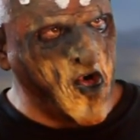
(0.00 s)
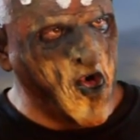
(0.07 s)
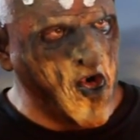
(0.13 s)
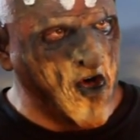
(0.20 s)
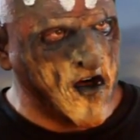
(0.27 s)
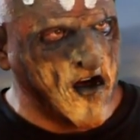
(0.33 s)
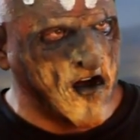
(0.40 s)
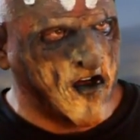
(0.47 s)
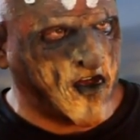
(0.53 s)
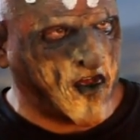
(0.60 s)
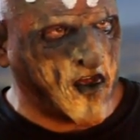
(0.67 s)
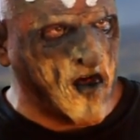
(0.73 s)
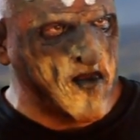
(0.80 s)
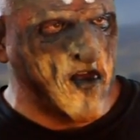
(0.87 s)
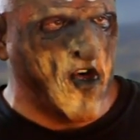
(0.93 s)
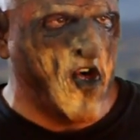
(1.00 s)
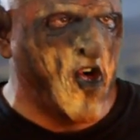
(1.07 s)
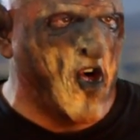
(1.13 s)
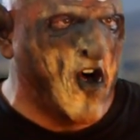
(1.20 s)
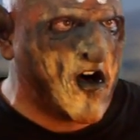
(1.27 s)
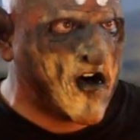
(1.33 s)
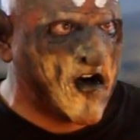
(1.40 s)
orders from
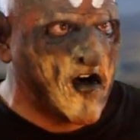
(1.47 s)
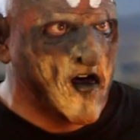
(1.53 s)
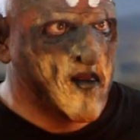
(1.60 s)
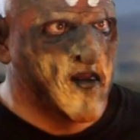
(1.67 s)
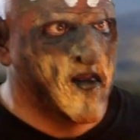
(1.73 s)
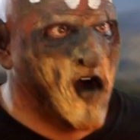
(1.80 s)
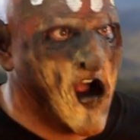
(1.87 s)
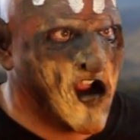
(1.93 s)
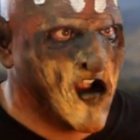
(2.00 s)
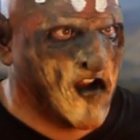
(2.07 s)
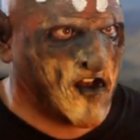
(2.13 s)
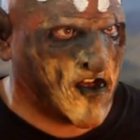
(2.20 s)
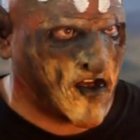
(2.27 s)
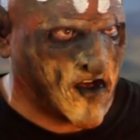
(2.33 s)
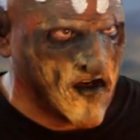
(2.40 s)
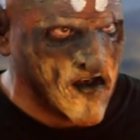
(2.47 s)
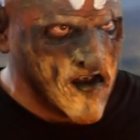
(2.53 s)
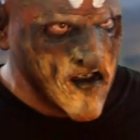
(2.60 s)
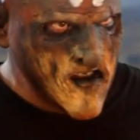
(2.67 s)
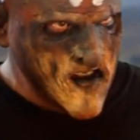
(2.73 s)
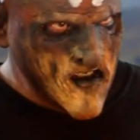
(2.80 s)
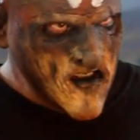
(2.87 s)
orc maggots.
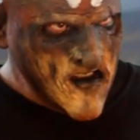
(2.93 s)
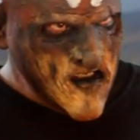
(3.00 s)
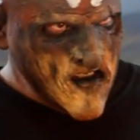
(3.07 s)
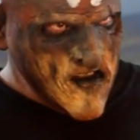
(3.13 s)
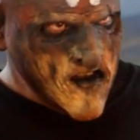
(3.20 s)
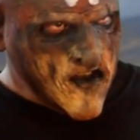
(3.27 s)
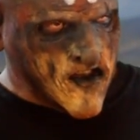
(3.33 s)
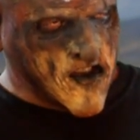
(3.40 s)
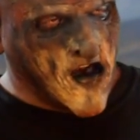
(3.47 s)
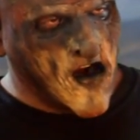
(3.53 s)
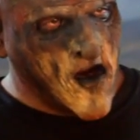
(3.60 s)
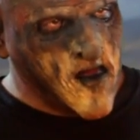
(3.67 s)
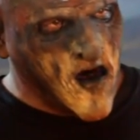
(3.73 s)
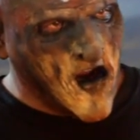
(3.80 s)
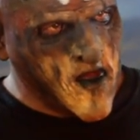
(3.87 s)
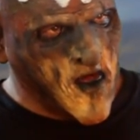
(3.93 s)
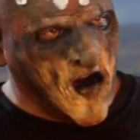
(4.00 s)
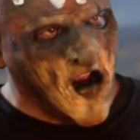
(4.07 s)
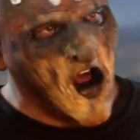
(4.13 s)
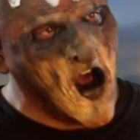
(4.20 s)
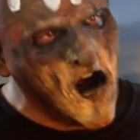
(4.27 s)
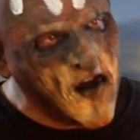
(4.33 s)
Saruman will
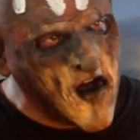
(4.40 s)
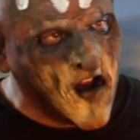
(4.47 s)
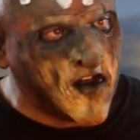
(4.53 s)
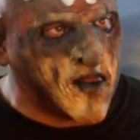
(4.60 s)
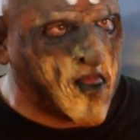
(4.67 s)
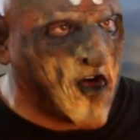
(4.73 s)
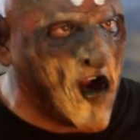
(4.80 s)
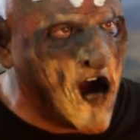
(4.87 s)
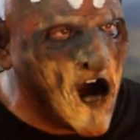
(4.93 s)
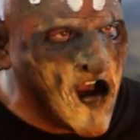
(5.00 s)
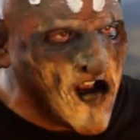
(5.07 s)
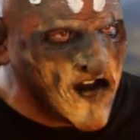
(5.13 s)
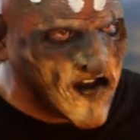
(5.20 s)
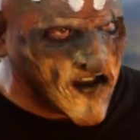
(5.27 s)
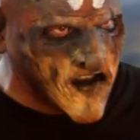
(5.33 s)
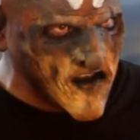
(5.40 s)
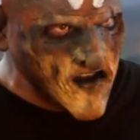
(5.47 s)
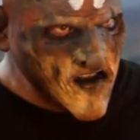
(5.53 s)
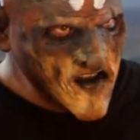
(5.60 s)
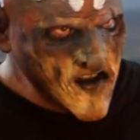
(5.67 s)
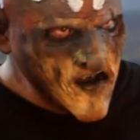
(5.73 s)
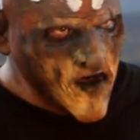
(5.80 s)
have his prize.
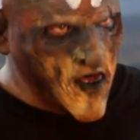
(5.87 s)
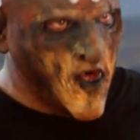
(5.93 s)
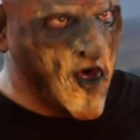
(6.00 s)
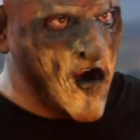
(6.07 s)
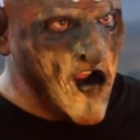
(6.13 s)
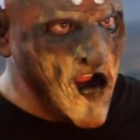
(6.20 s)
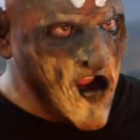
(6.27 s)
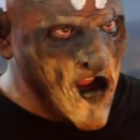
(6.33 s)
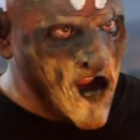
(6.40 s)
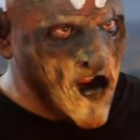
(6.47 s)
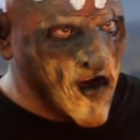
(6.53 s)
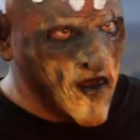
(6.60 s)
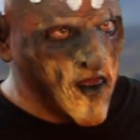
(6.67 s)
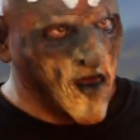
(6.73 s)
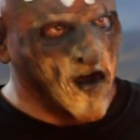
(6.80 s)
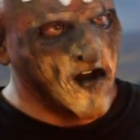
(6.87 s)
We will